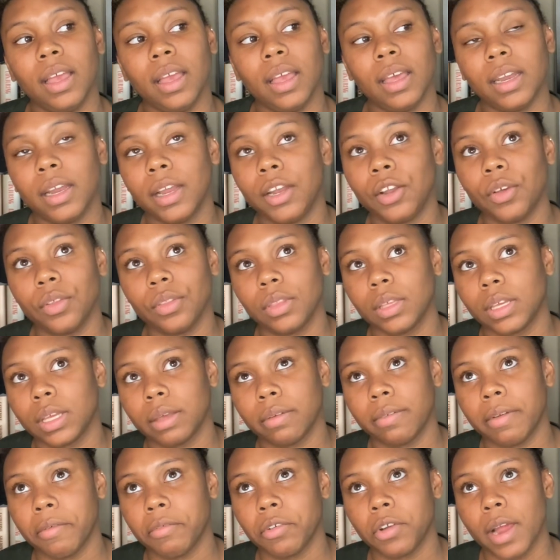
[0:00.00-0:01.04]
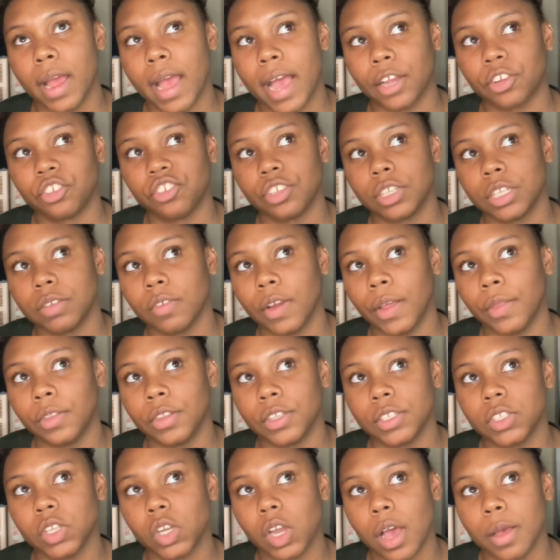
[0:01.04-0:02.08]
and I don't think I've ever actually read
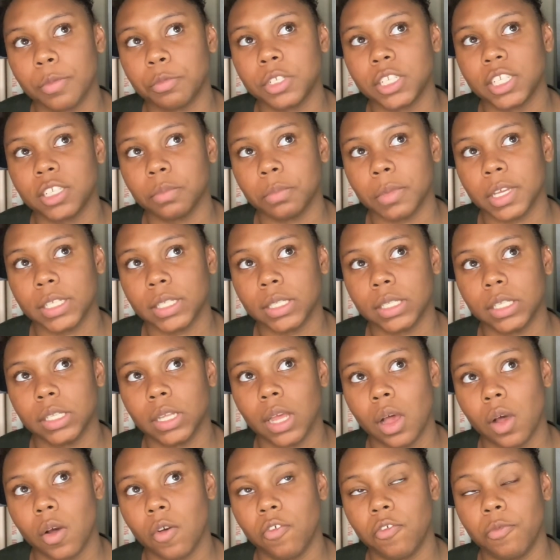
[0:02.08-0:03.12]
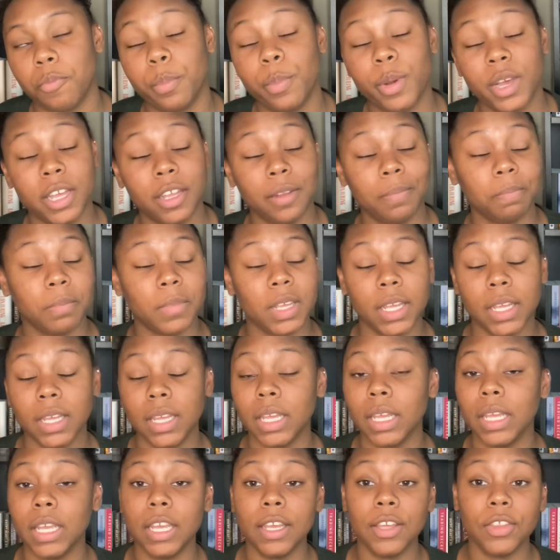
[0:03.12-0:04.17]
the synopsis myself, but
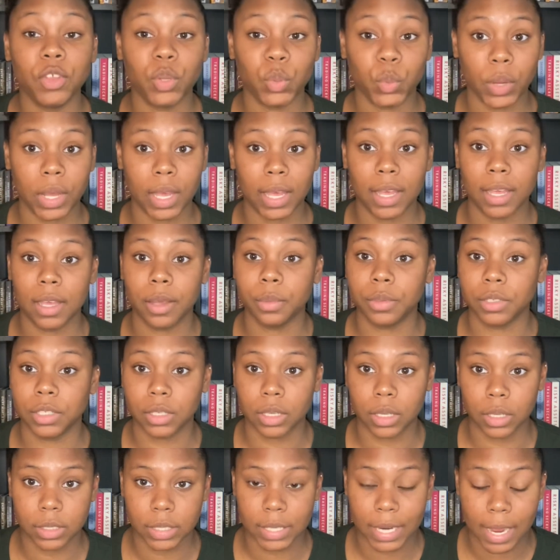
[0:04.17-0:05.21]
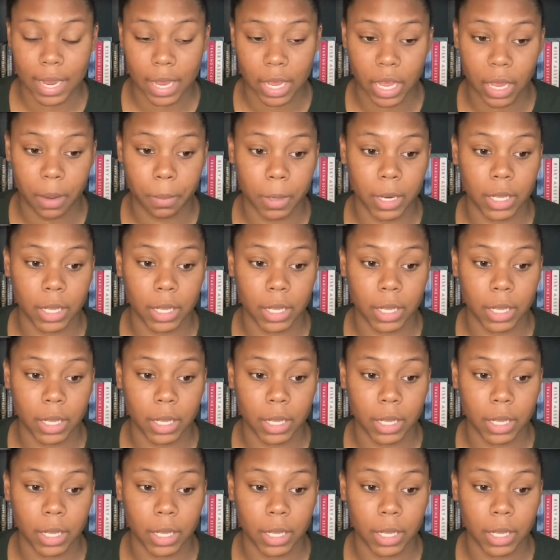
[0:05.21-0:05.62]
either way, it was a good time.